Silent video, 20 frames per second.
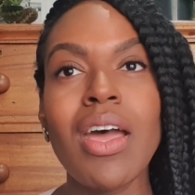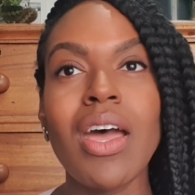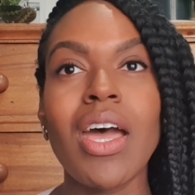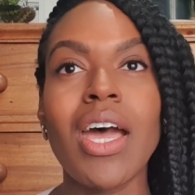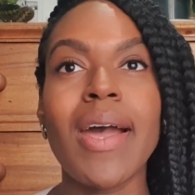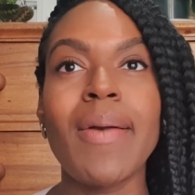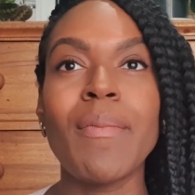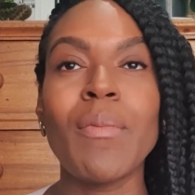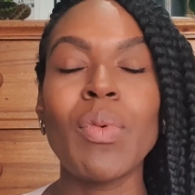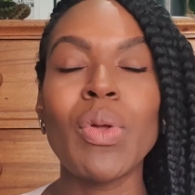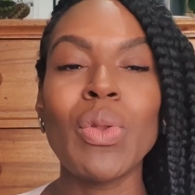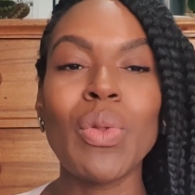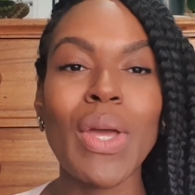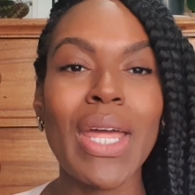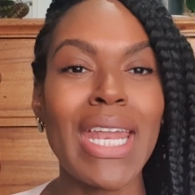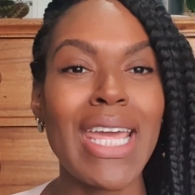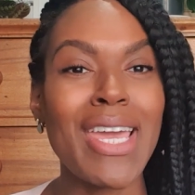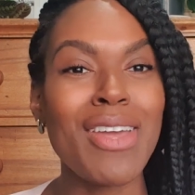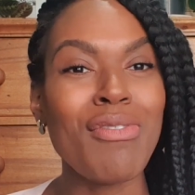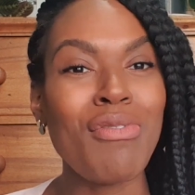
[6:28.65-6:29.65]
We're not
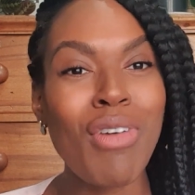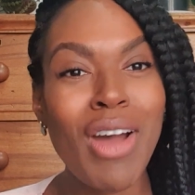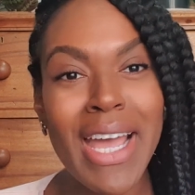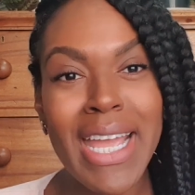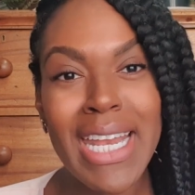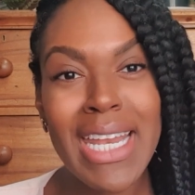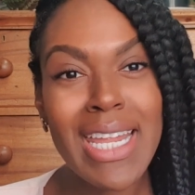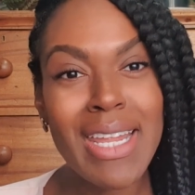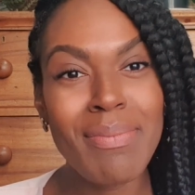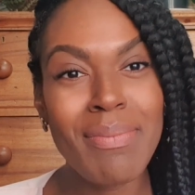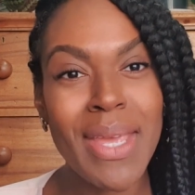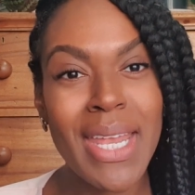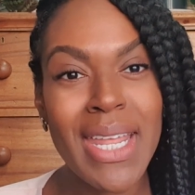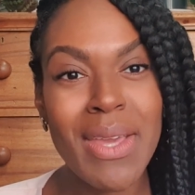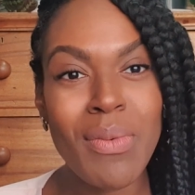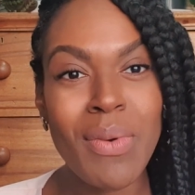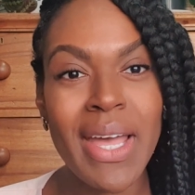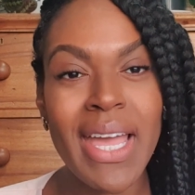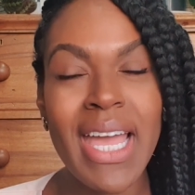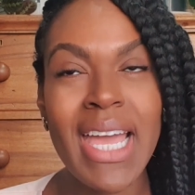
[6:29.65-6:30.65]
getting it right in
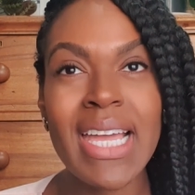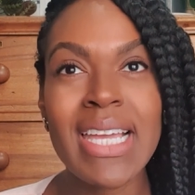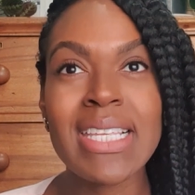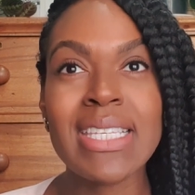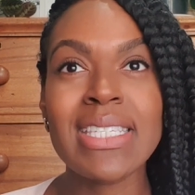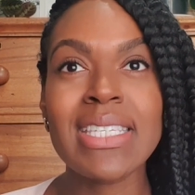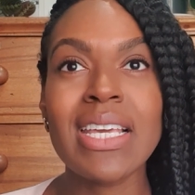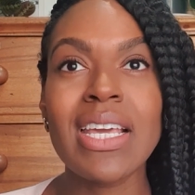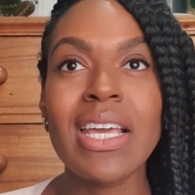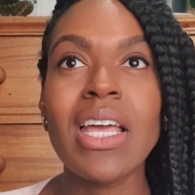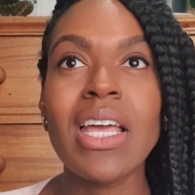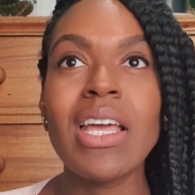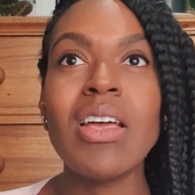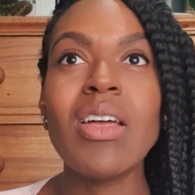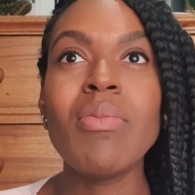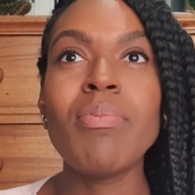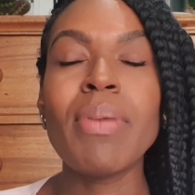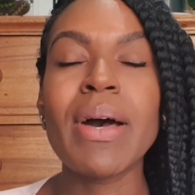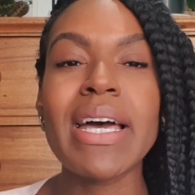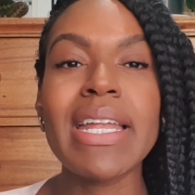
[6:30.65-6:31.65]
many ways,
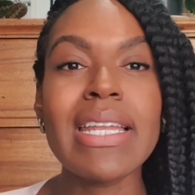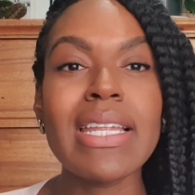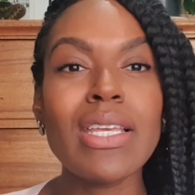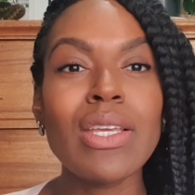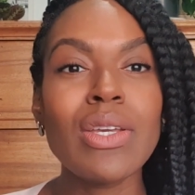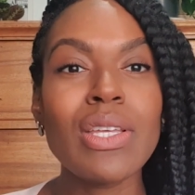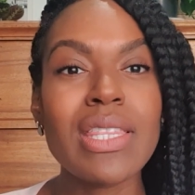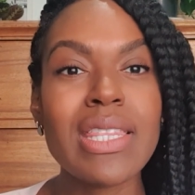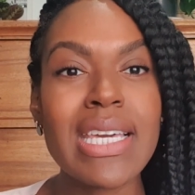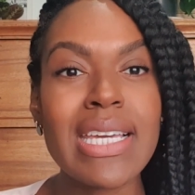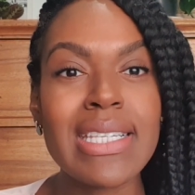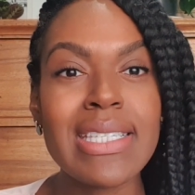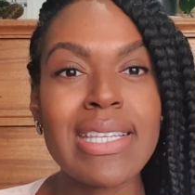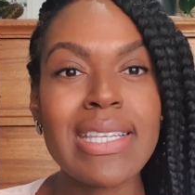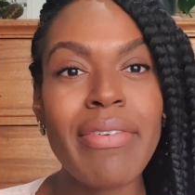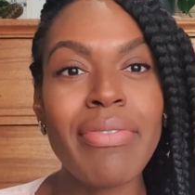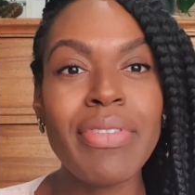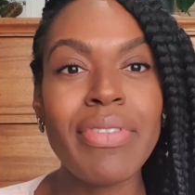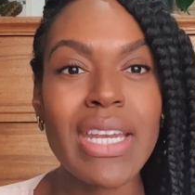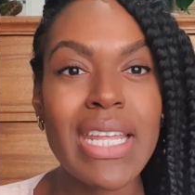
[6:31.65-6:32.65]
but there's
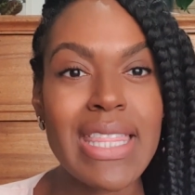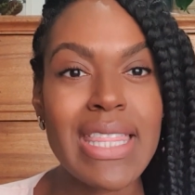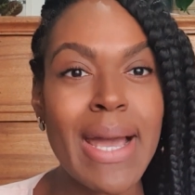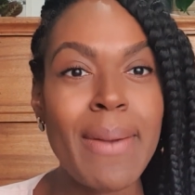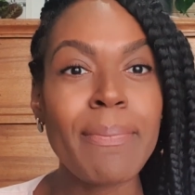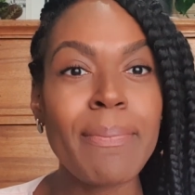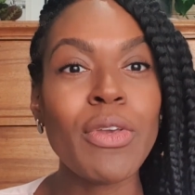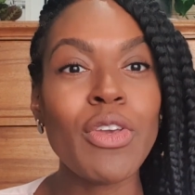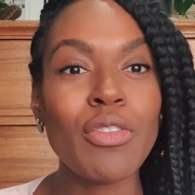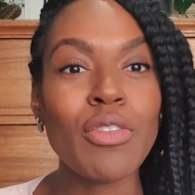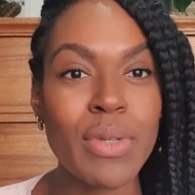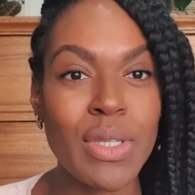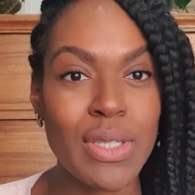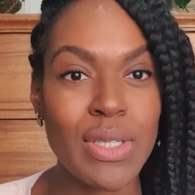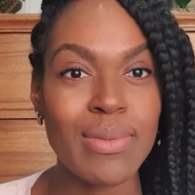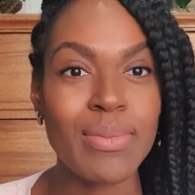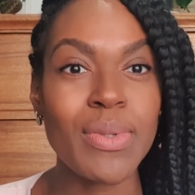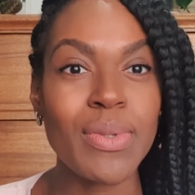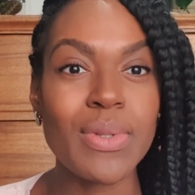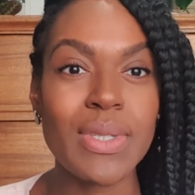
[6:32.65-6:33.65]
definitely that movement
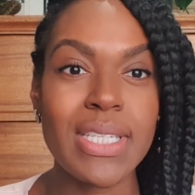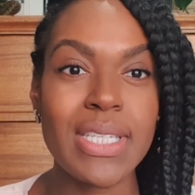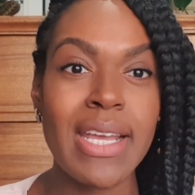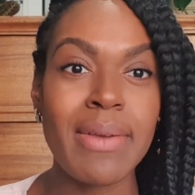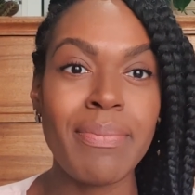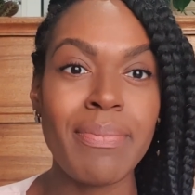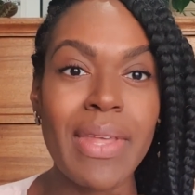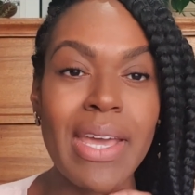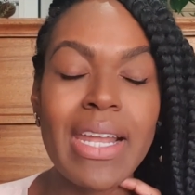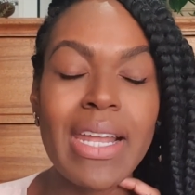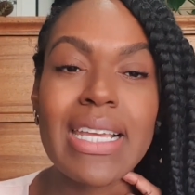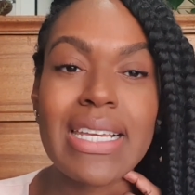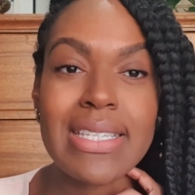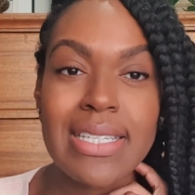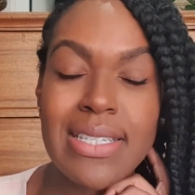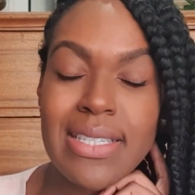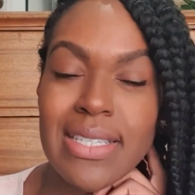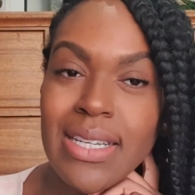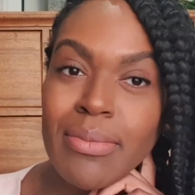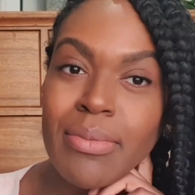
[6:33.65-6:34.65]
towards it, at
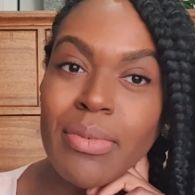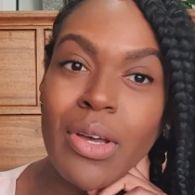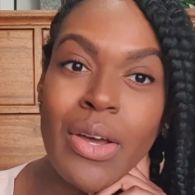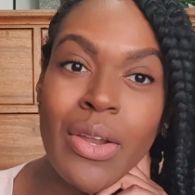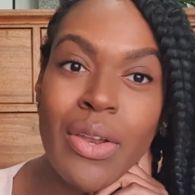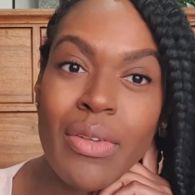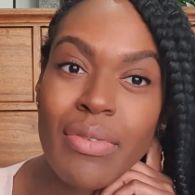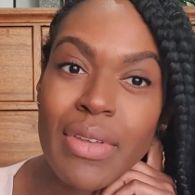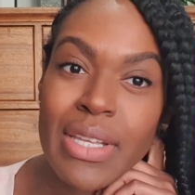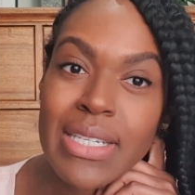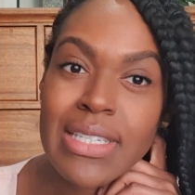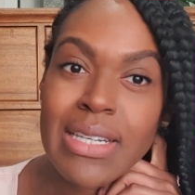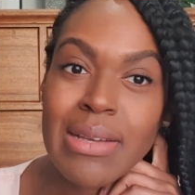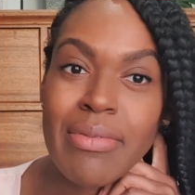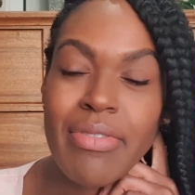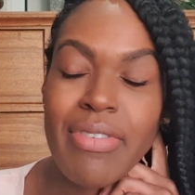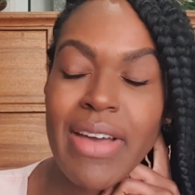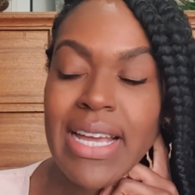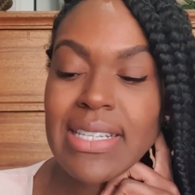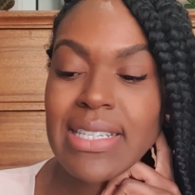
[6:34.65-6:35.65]
least in some kind of, in
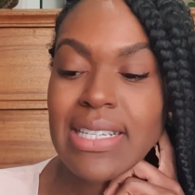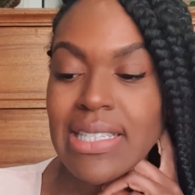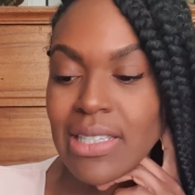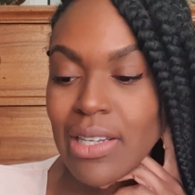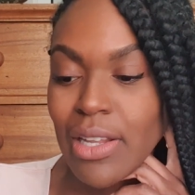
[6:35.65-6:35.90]
some factors.